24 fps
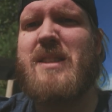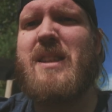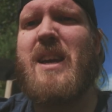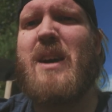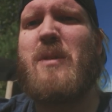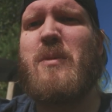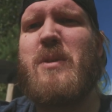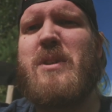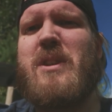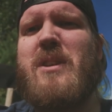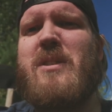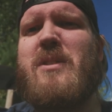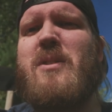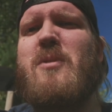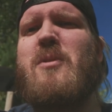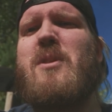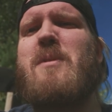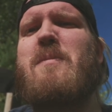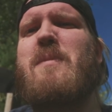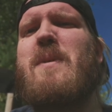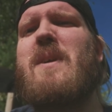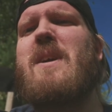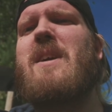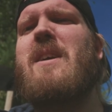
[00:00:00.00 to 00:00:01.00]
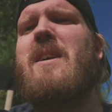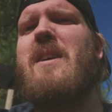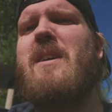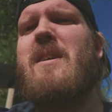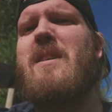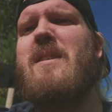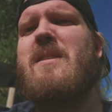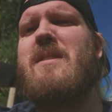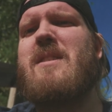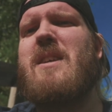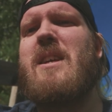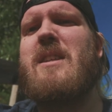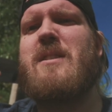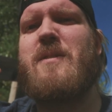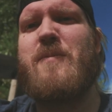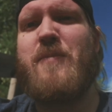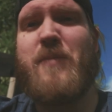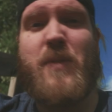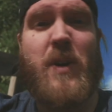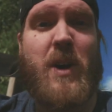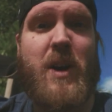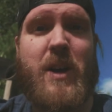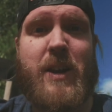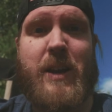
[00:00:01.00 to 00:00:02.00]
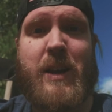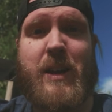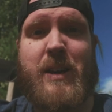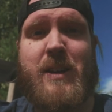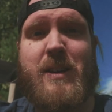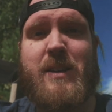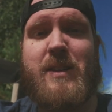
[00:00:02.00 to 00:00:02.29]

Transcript: I want to do it because it's fun.